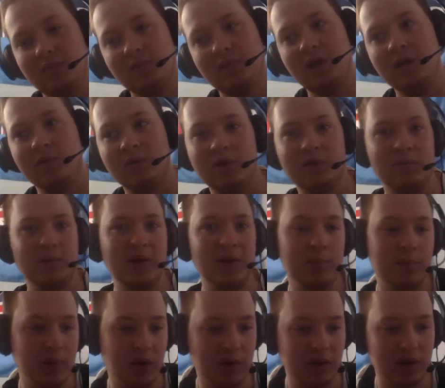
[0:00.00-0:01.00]
Anyways, bit
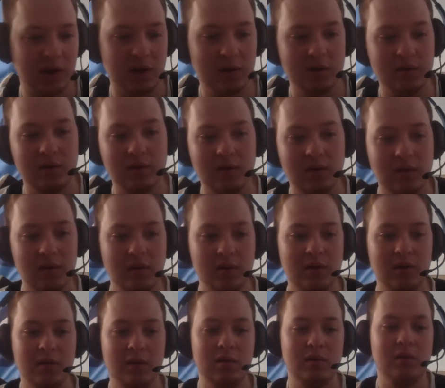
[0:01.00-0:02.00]
of bother.
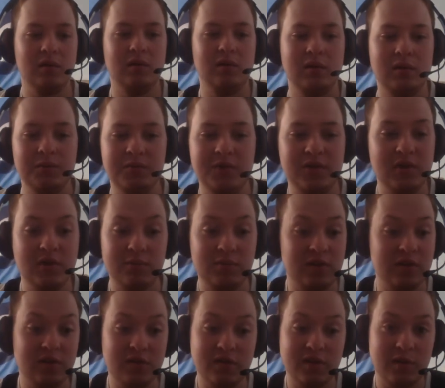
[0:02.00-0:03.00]

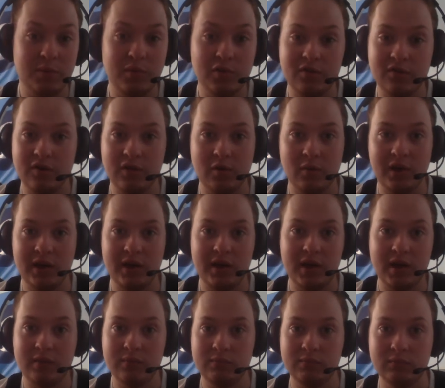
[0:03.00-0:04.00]
Cisse puts it away
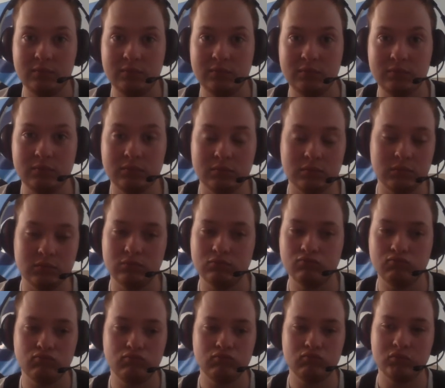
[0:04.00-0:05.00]
again.
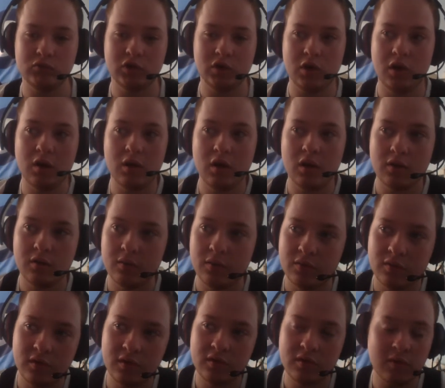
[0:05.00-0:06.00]
Can't argue
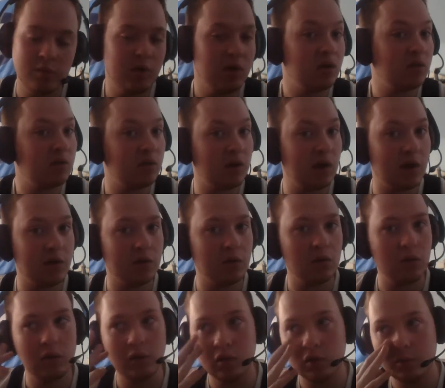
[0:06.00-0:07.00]
with Cisse. Personally, I
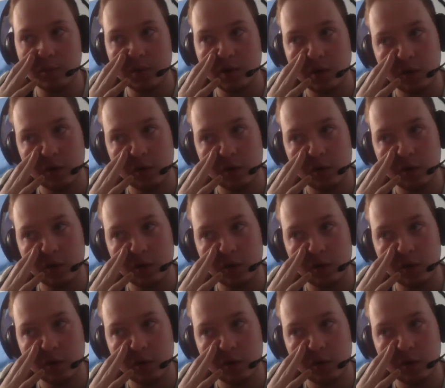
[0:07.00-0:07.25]
thought he could have been